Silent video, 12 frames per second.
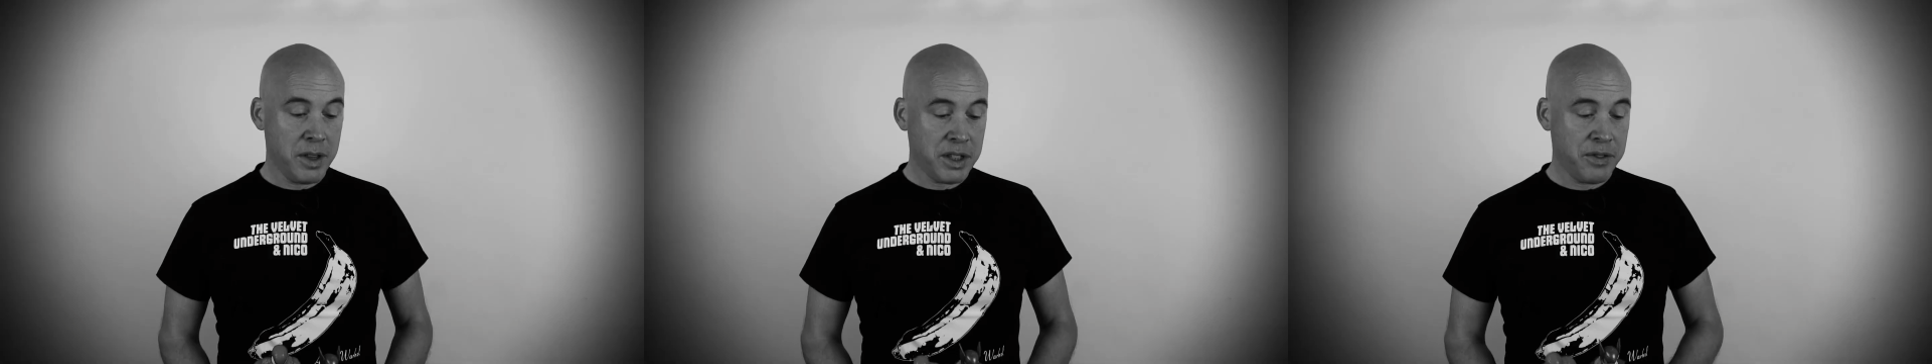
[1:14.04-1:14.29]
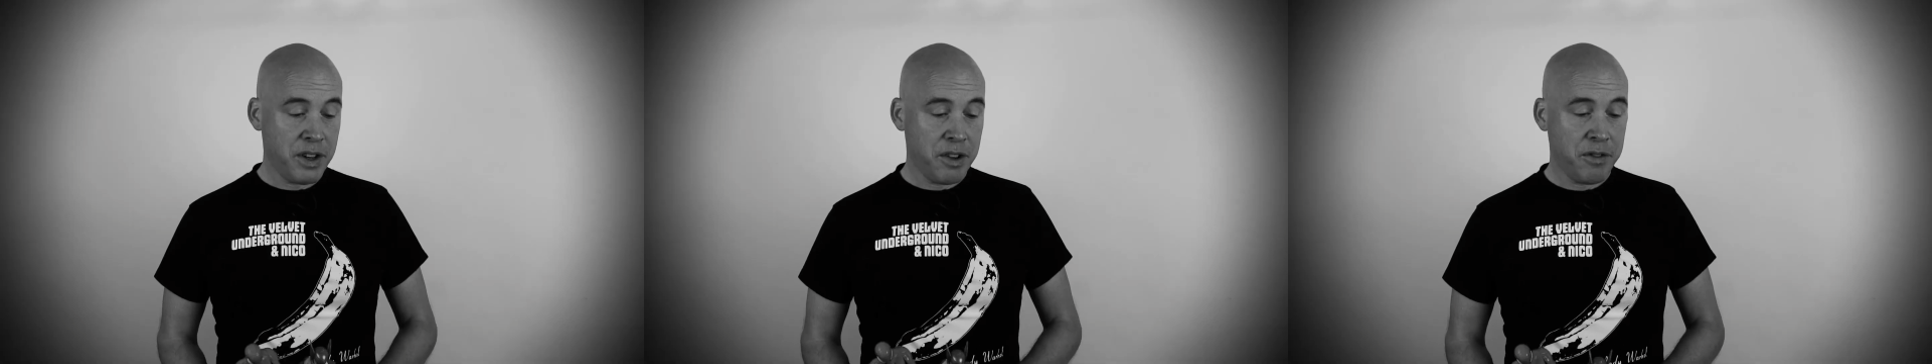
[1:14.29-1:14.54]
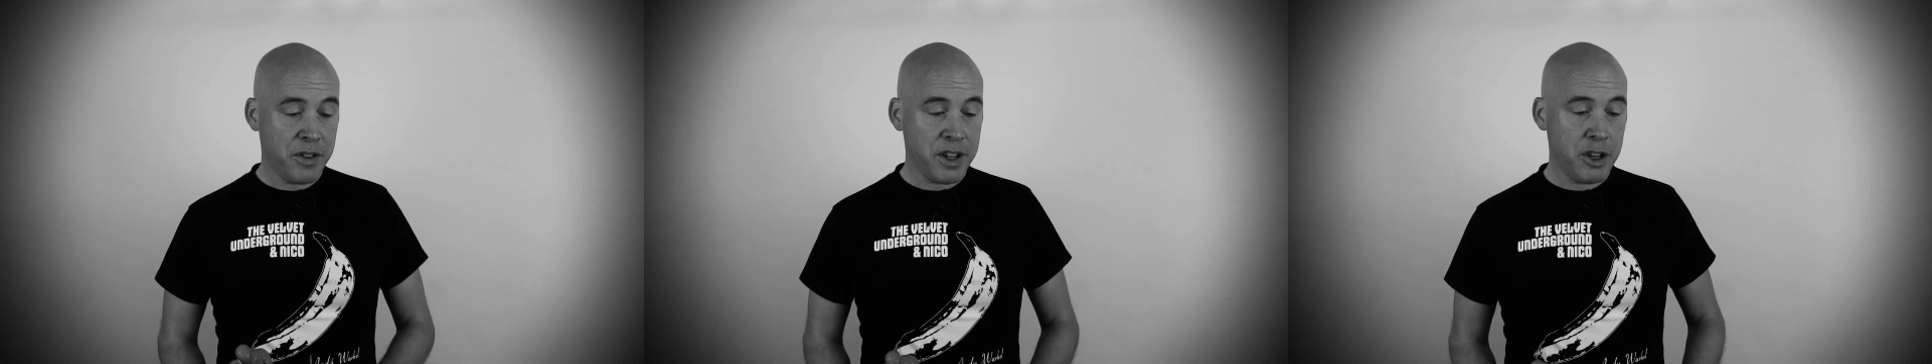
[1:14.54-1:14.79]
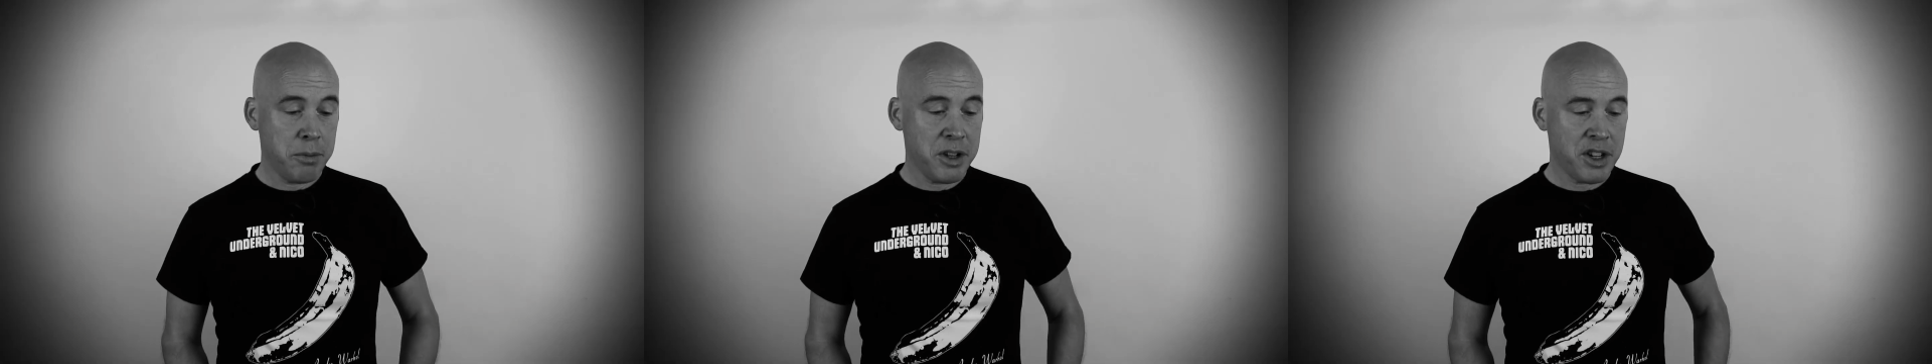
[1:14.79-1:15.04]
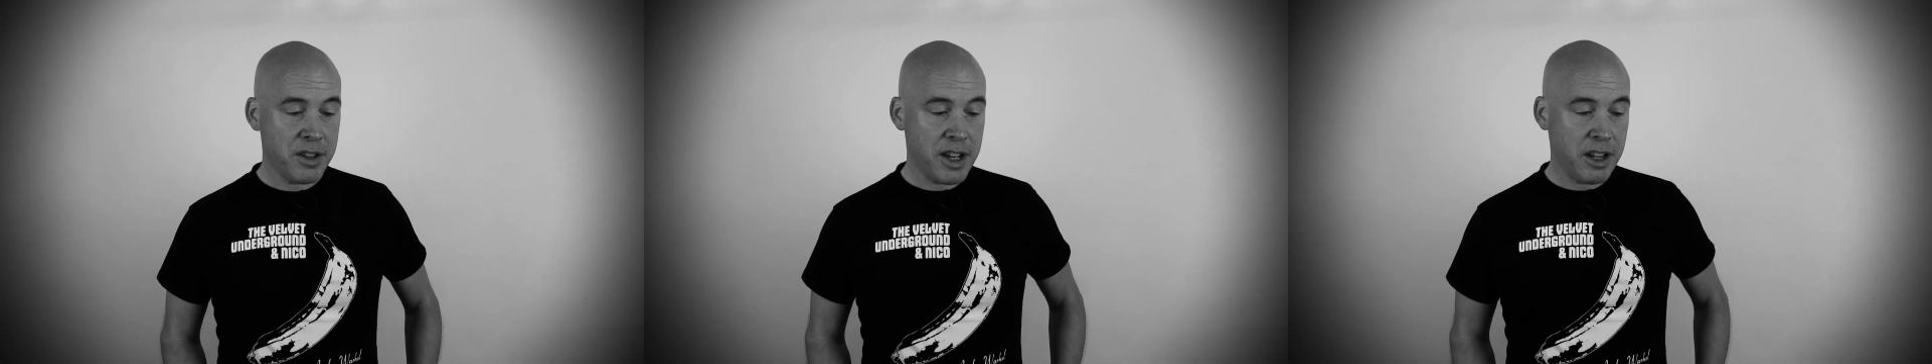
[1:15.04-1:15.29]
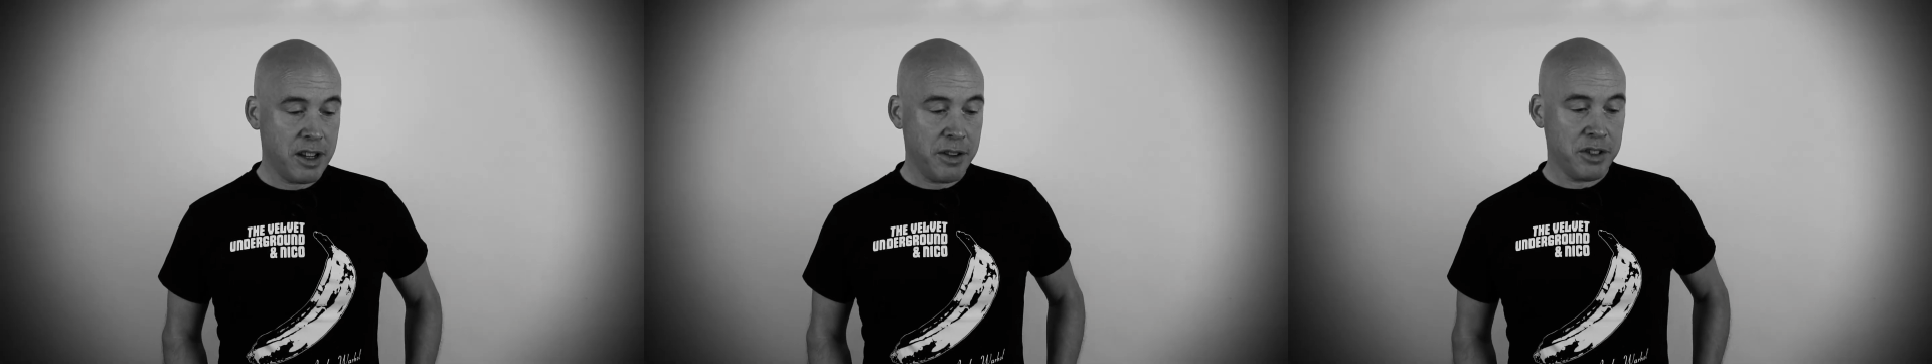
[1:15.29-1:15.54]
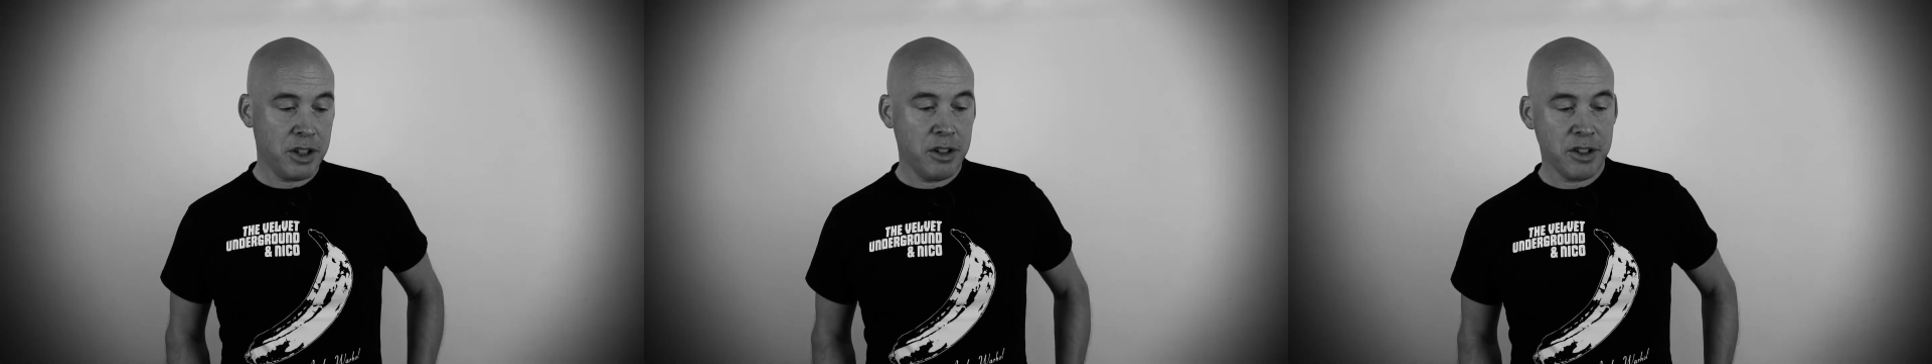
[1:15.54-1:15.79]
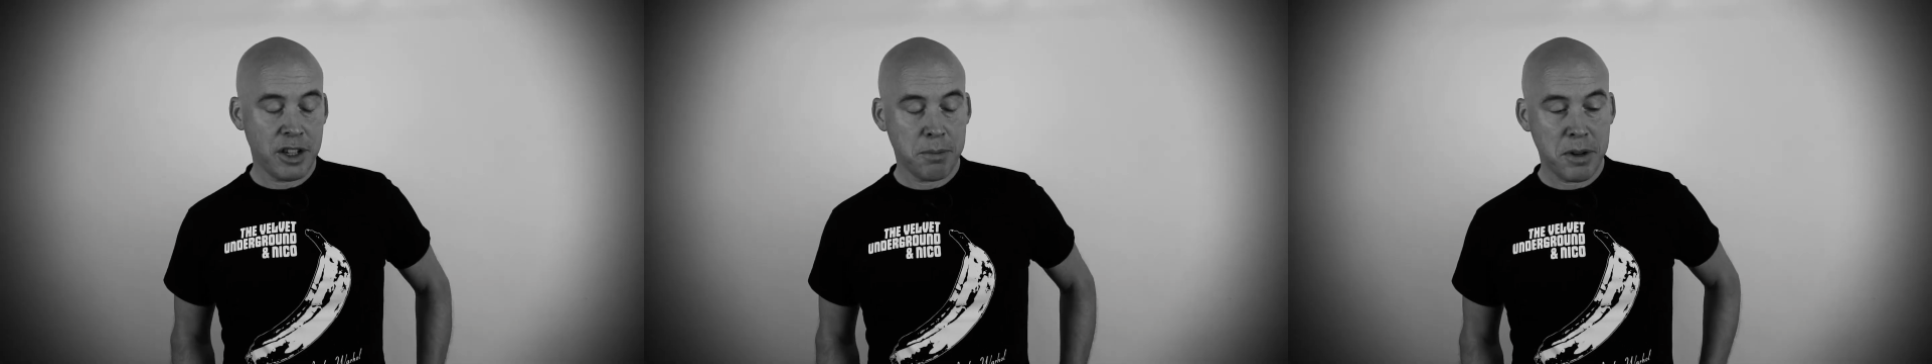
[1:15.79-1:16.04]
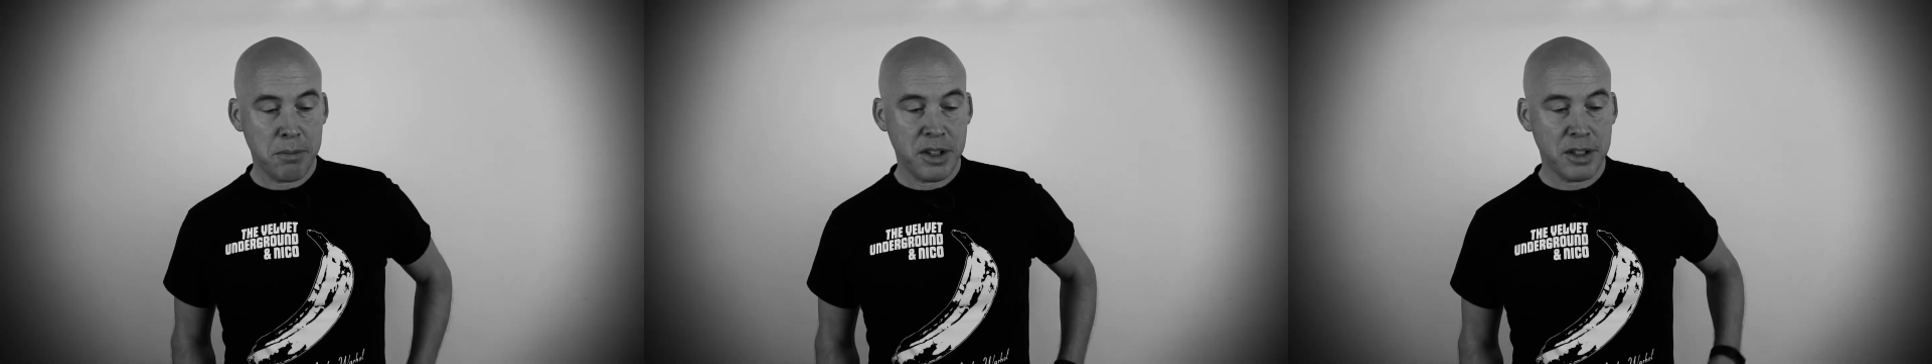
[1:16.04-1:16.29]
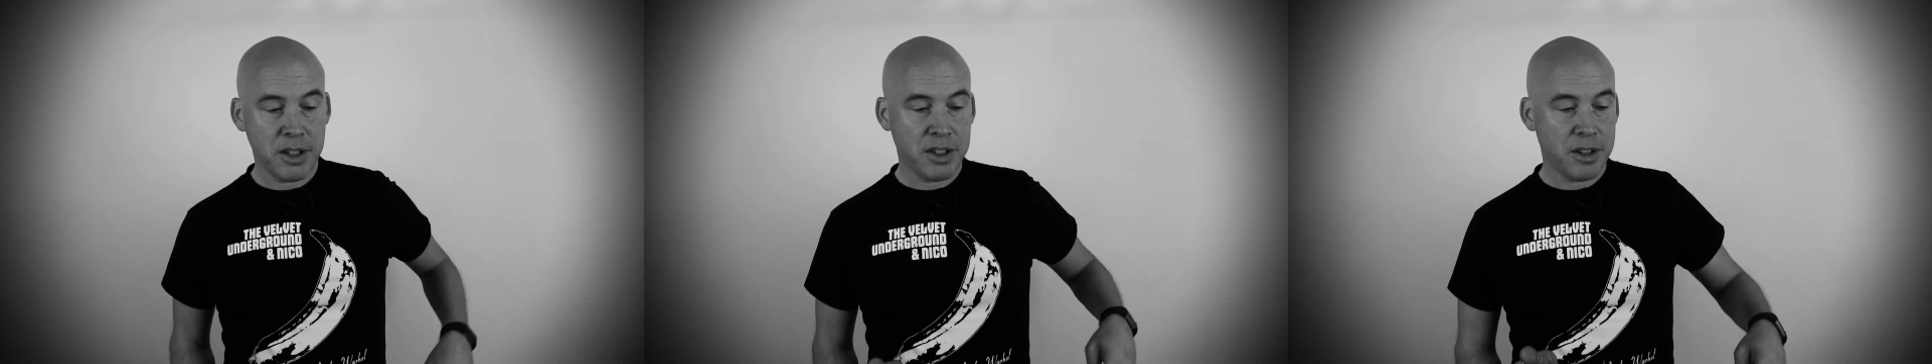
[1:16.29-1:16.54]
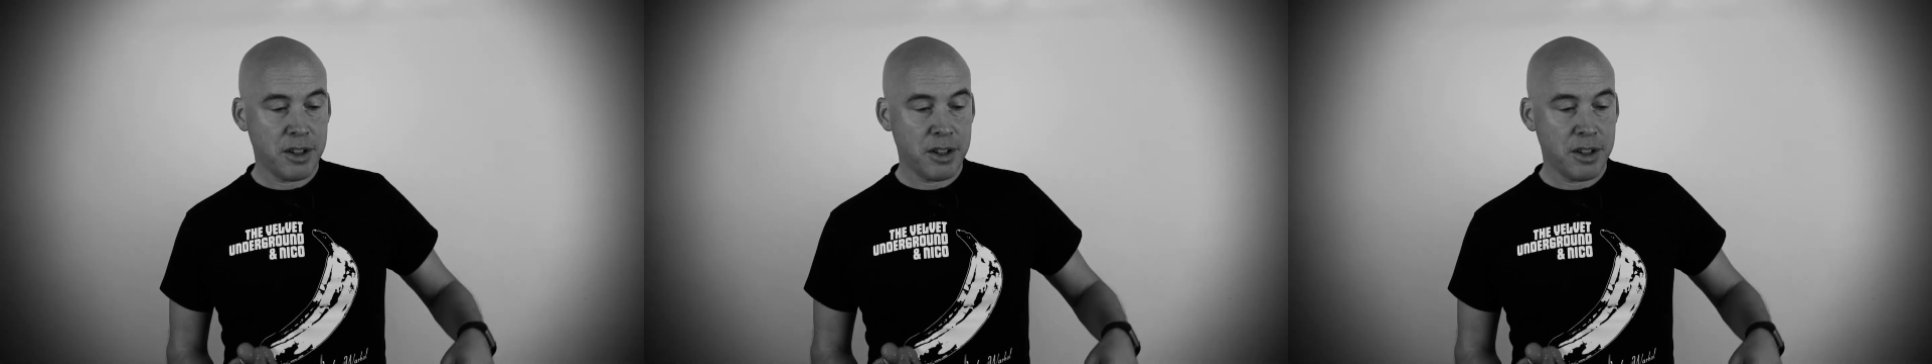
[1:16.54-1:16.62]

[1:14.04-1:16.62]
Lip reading: Well, that's very funny you mentioned that. I'll have to look at my business